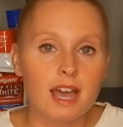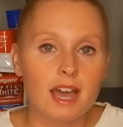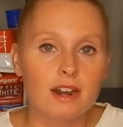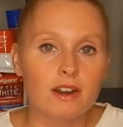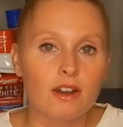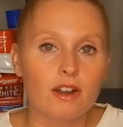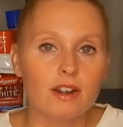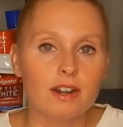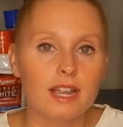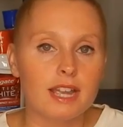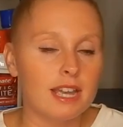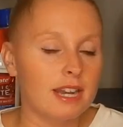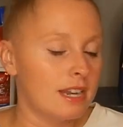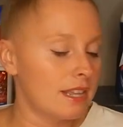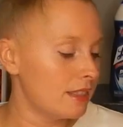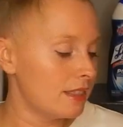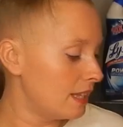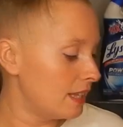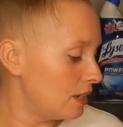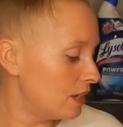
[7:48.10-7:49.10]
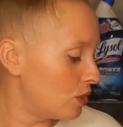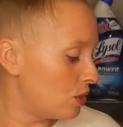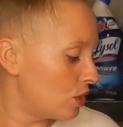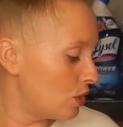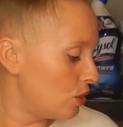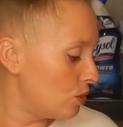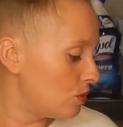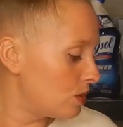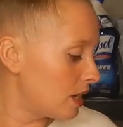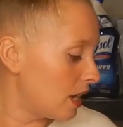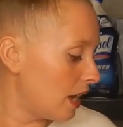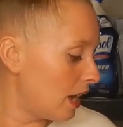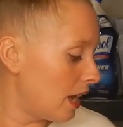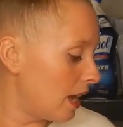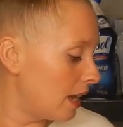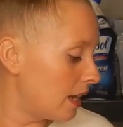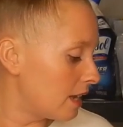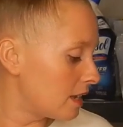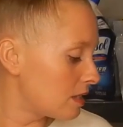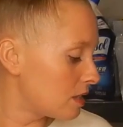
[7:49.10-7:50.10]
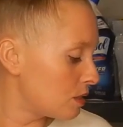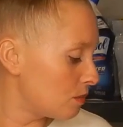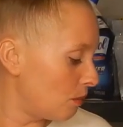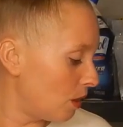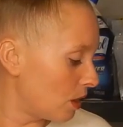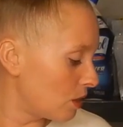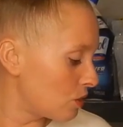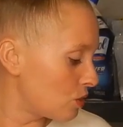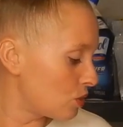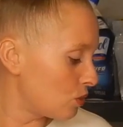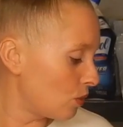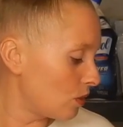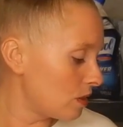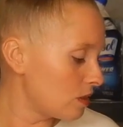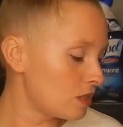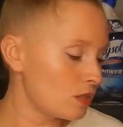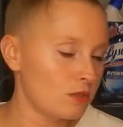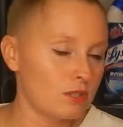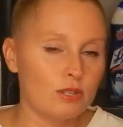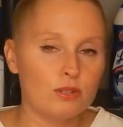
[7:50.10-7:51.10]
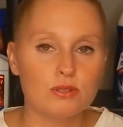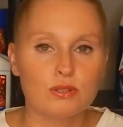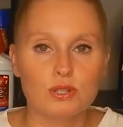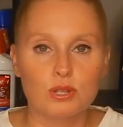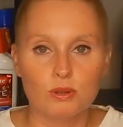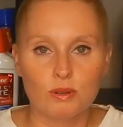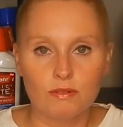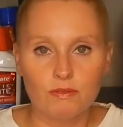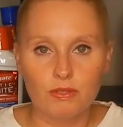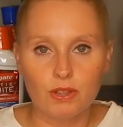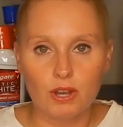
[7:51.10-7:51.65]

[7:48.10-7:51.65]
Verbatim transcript: that are in the 210 Smart Source, so use two of